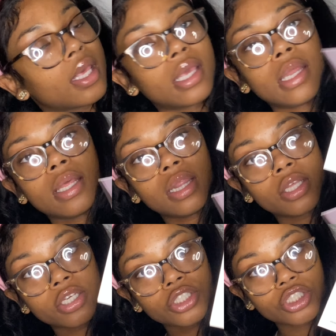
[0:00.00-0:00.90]
and a
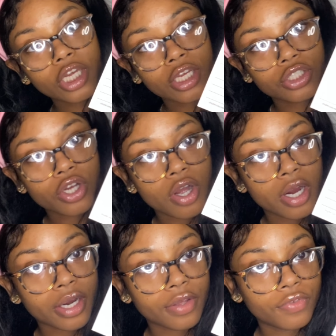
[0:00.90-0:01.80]
little exchange
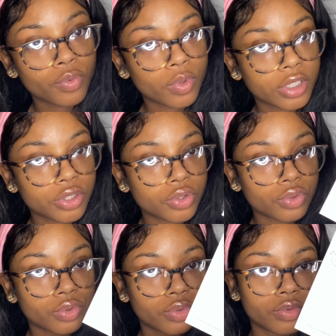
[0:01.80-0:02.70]
card if you want to
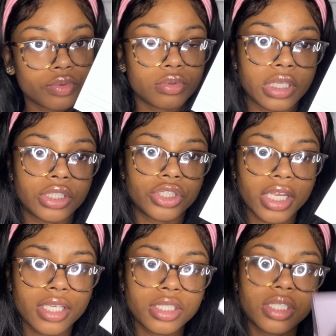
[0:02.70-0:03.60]

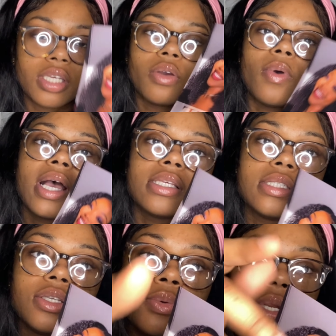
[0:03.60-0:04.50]
exchange it. Why is
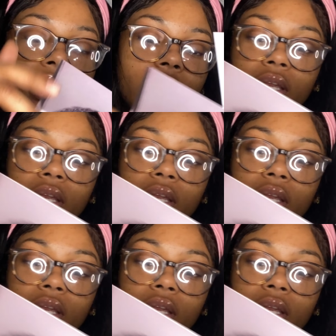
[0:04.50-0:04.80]
it doing it?